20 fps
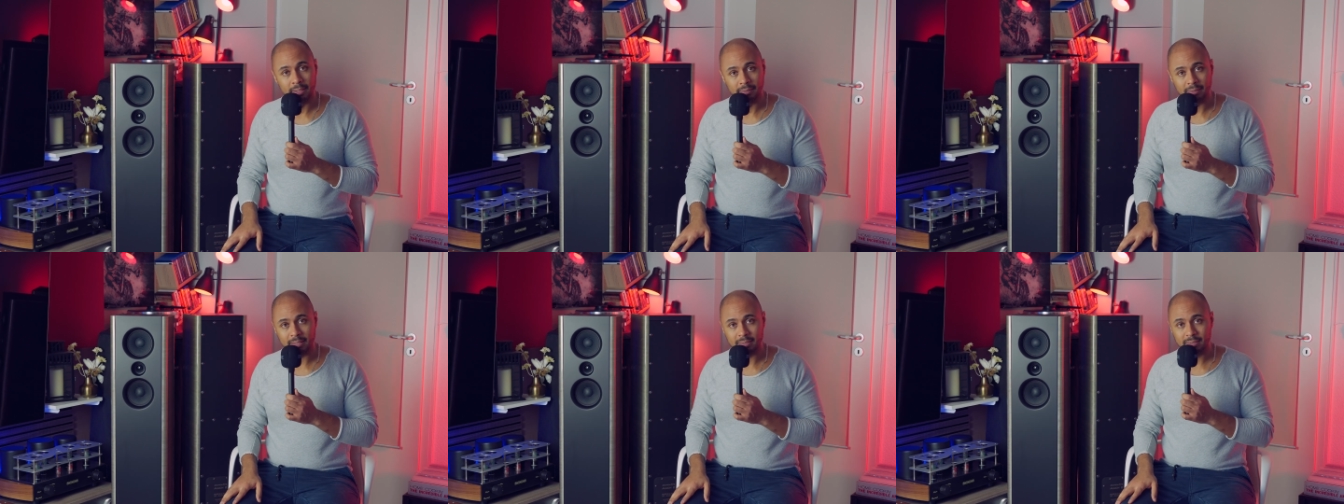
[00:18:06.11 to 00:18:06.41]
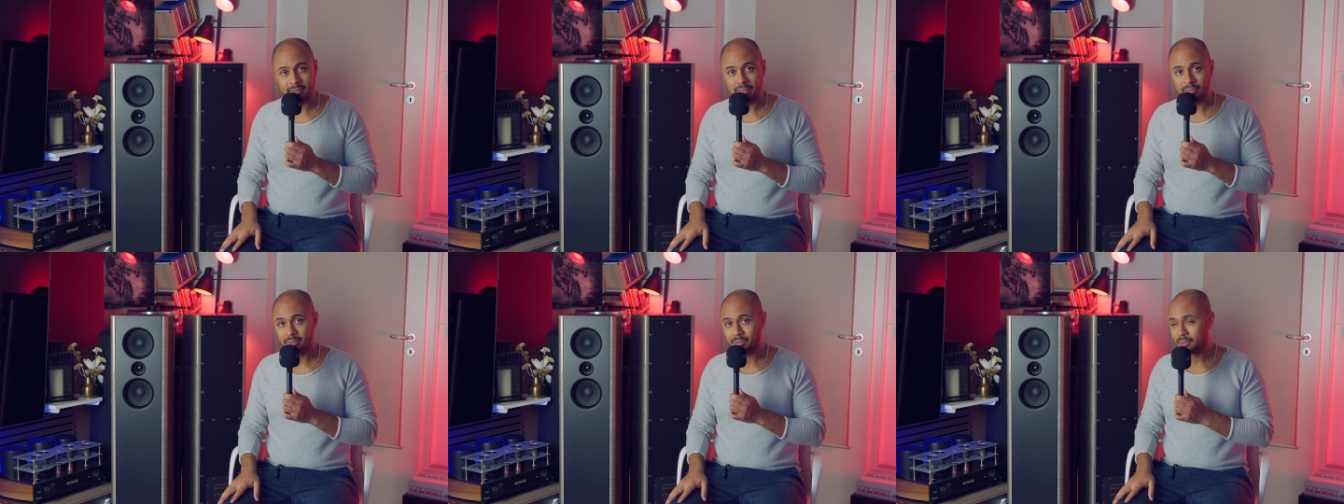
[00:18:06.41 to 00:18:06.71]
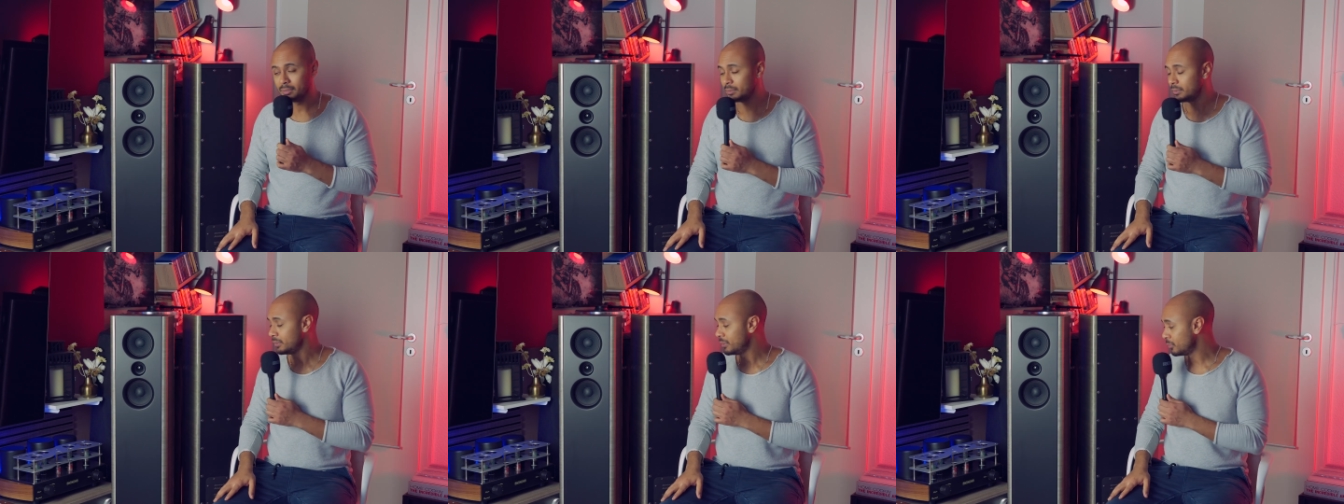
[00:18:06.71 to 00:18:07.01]
That's it,
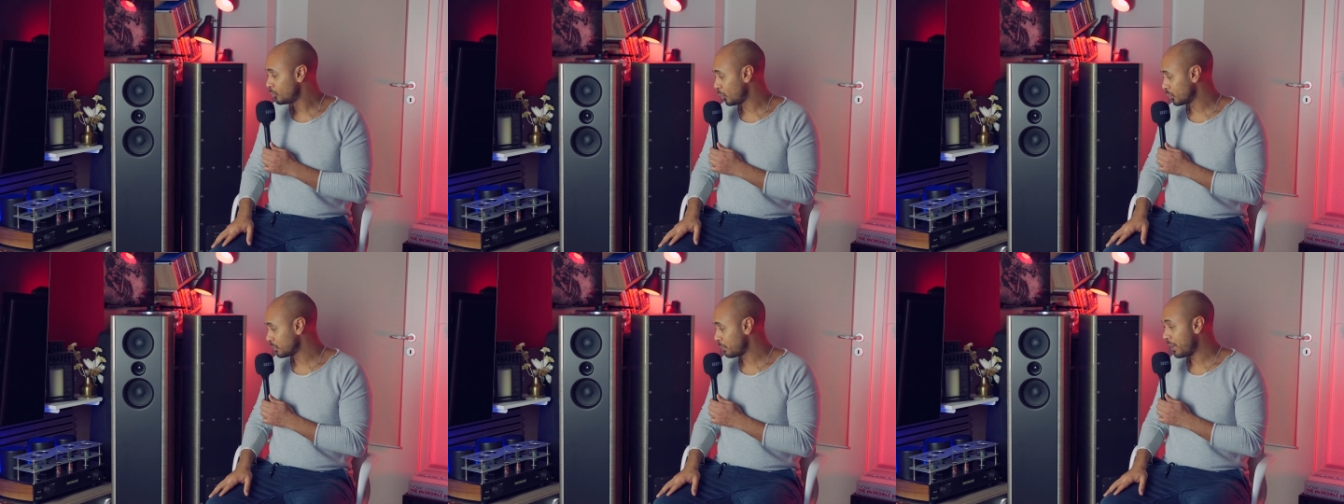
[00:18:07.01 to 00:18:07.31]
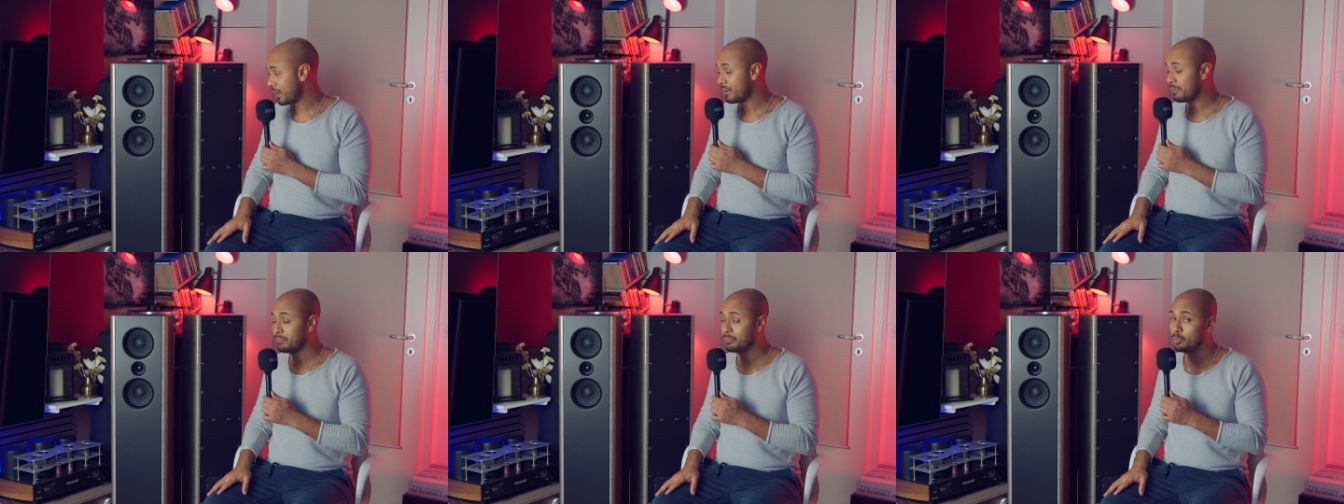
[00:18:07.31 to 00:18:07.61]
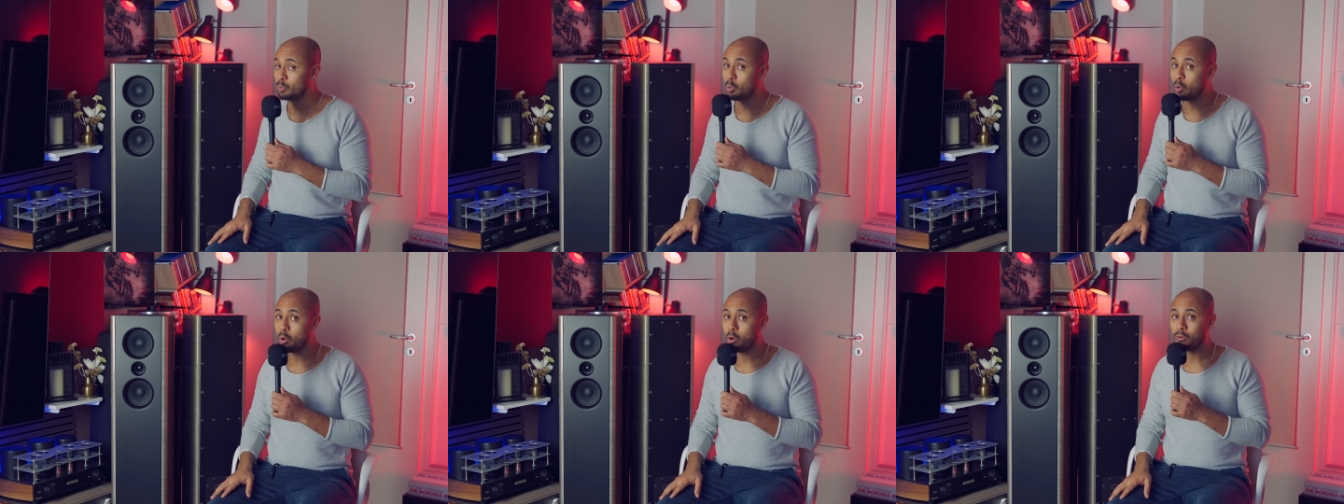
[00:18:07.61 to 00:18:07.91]
this was my
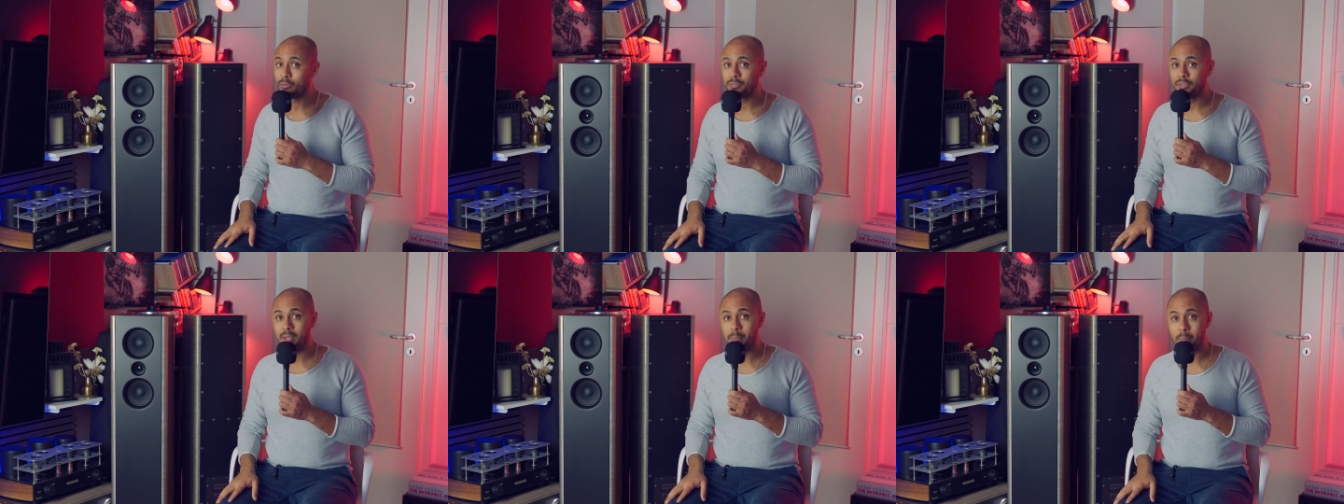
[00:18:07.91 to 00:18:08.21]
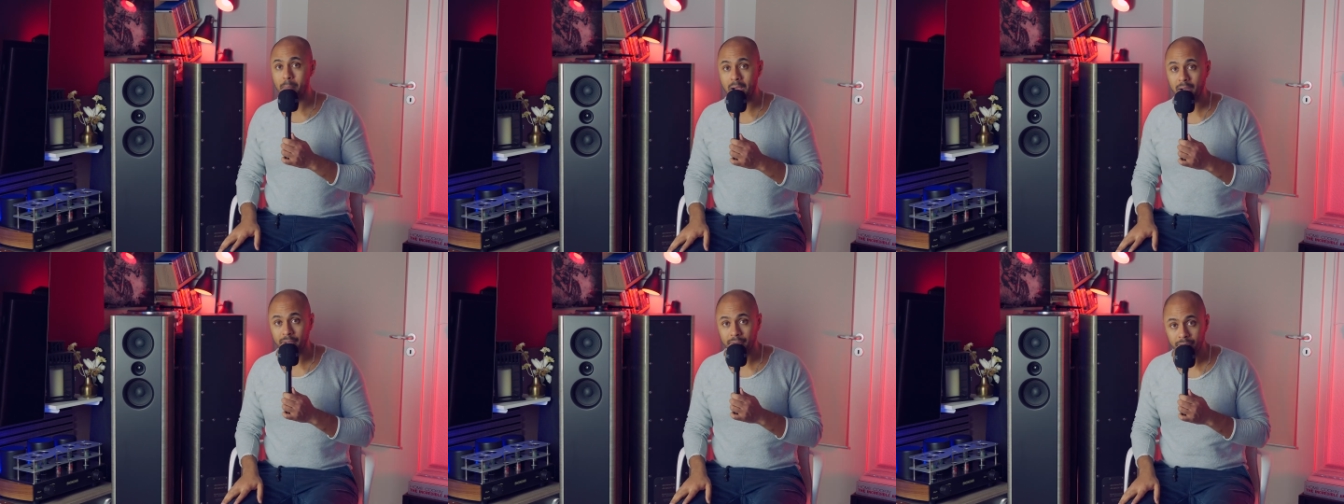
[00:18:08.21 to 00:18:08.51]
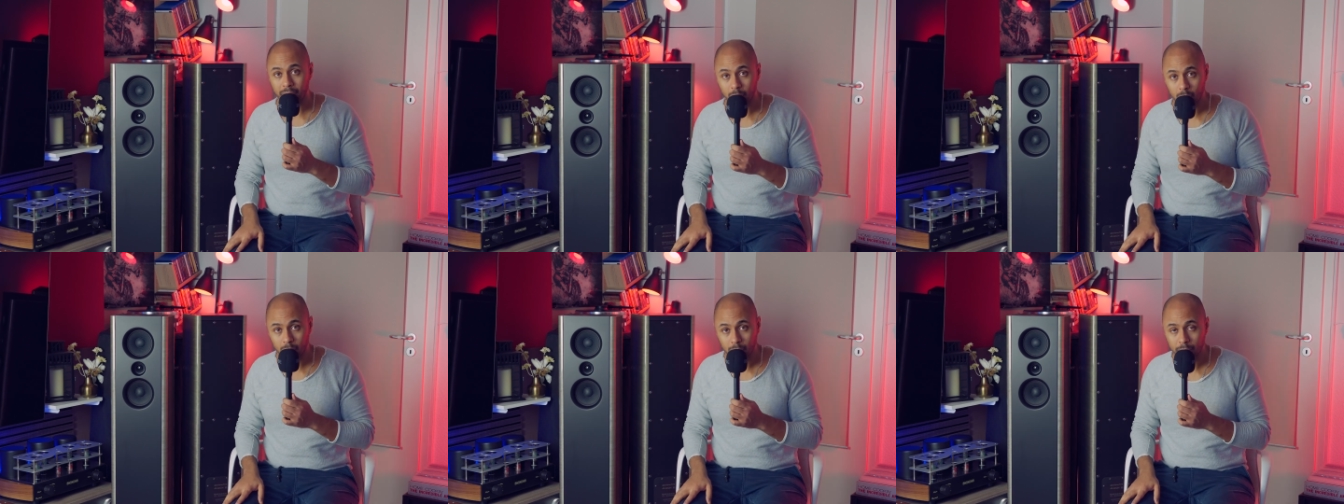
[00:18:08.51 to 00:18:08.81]
review of the MACH
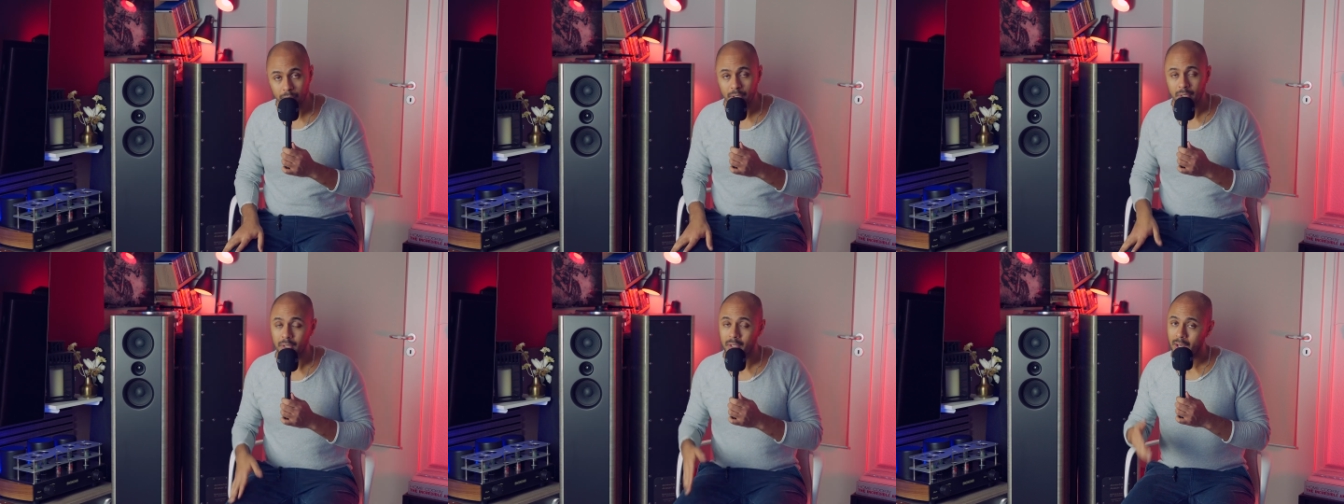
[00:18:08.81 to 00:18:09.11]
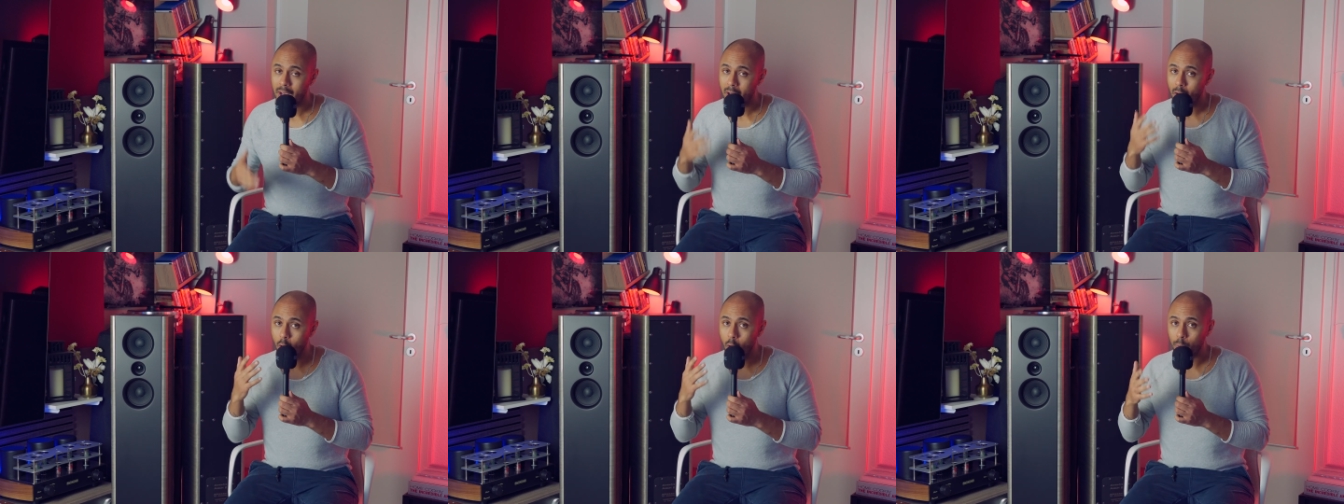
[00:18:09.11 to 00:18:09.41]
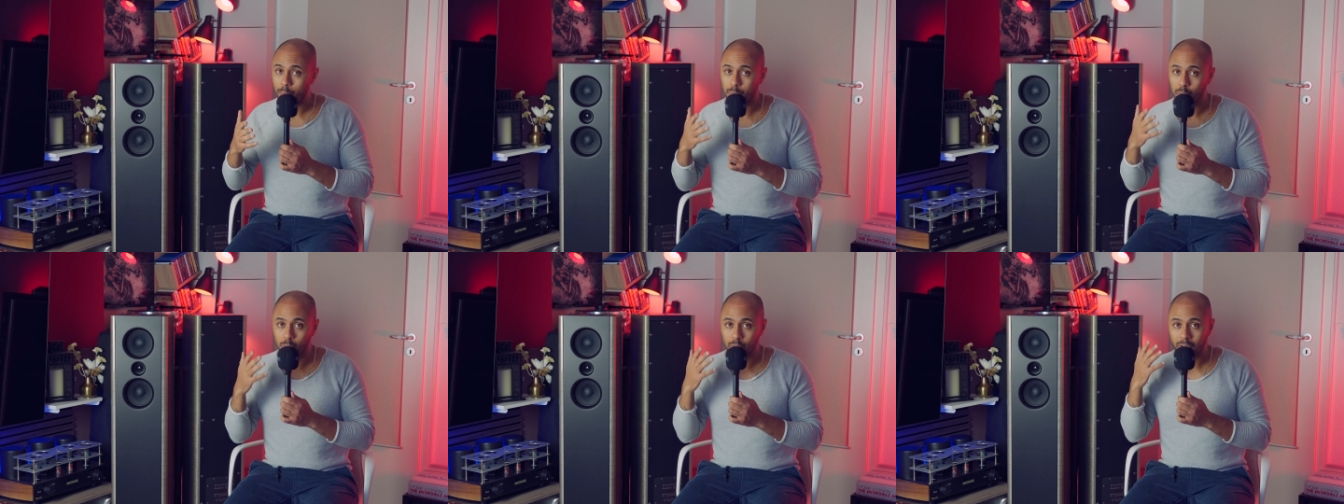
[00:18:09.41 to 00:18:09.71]
2. I
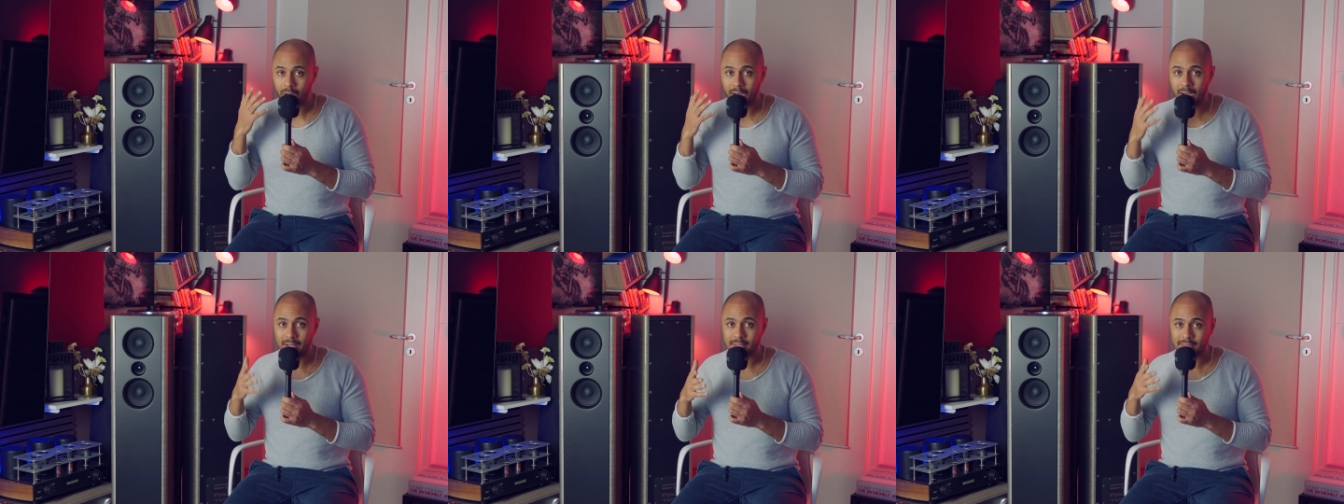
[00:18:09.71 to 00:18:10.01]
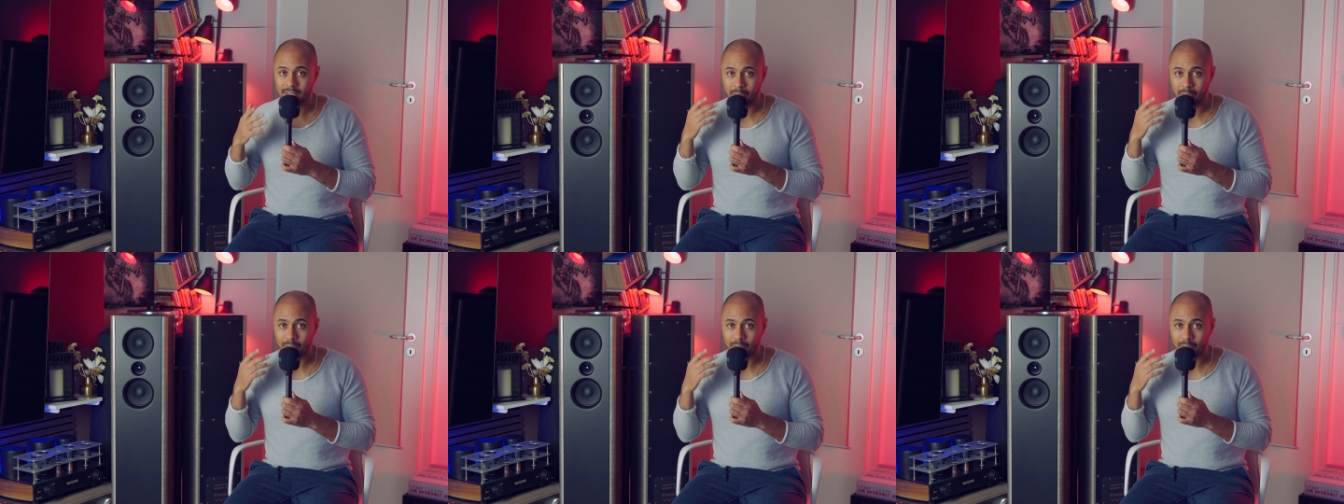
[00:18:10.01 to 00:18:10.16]
hope you guys